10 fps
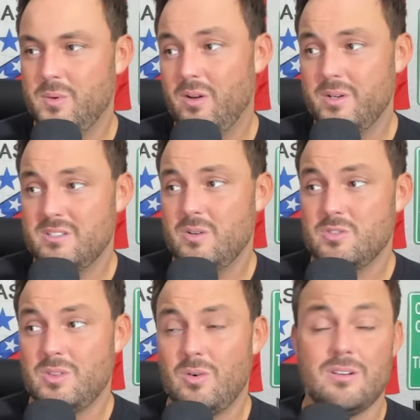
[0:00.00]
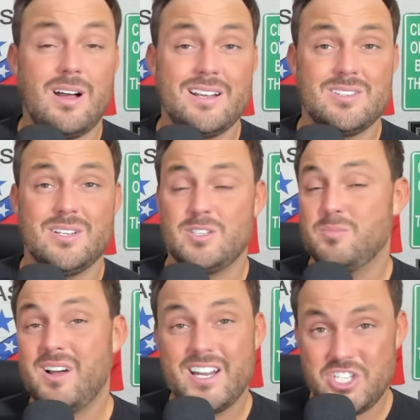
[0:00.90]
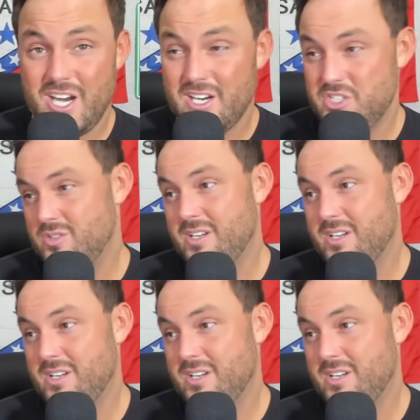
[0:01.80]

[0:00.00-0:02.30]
We always know is with the reliance on supply chain issues.